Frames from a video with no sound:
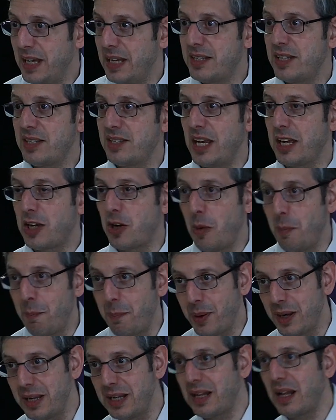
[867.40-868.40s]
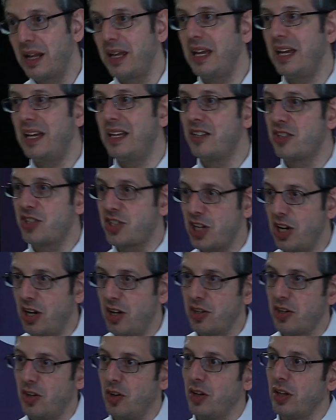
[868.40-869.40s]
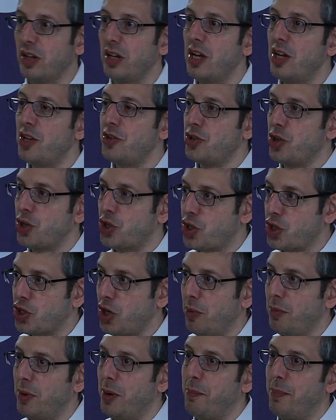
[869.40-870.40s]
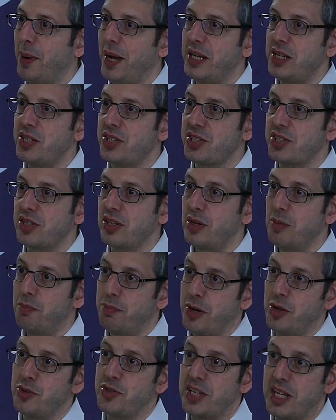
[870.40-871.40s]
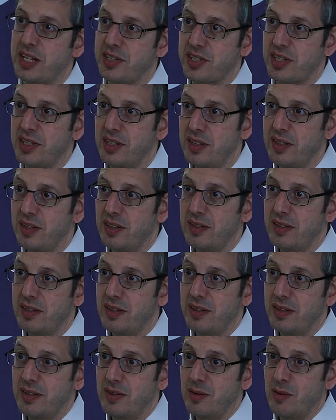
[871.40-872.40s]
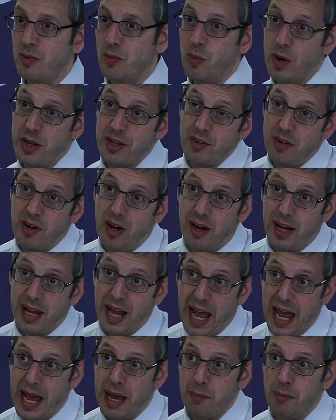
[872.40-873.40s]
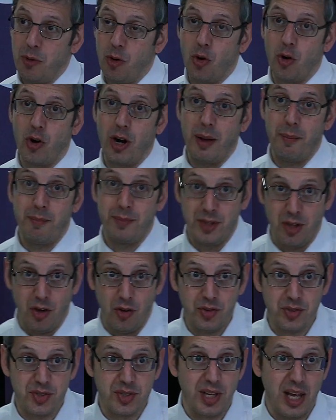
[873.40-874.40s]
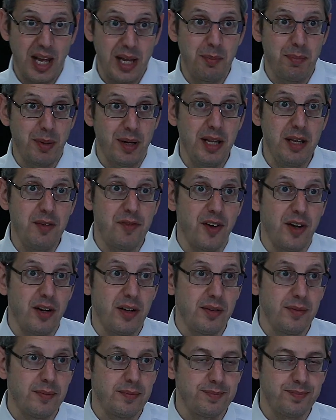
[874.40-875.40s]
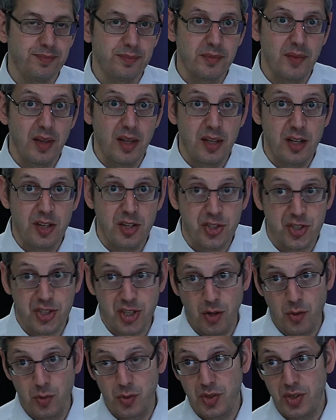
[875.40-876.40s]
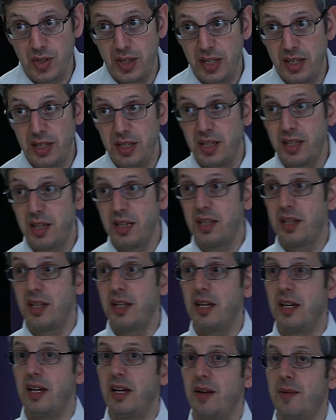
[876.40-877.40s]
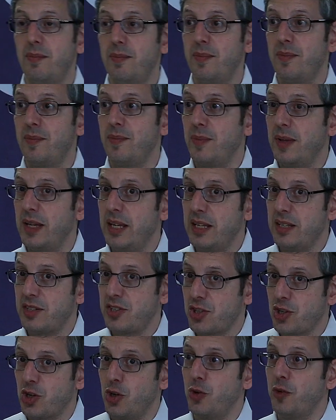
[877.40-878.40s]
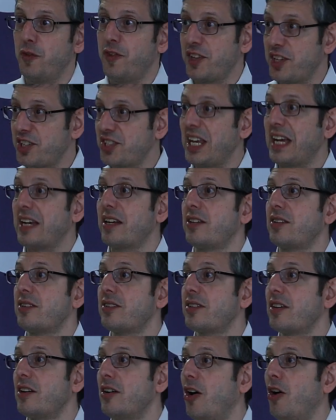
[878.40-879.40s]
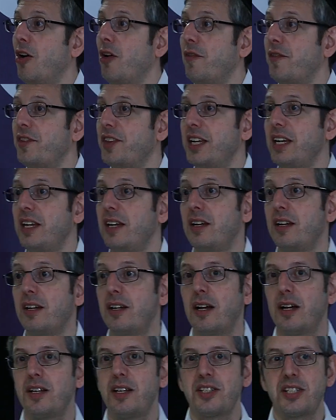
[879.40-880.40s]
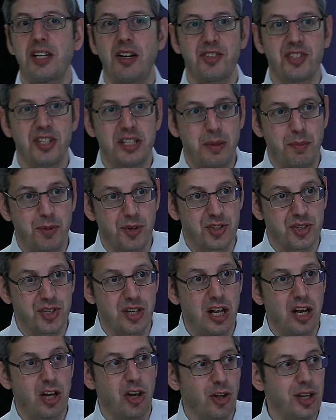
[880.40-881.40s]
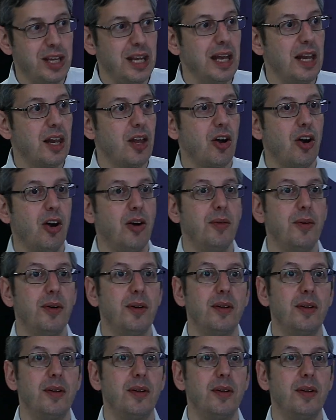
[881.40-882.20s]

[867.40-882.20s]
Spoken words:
It is a completely internal, neshama-based process, whether I am or am not a believer. So is true for the second of the Aseres HaDibros, Lo yeh lecha,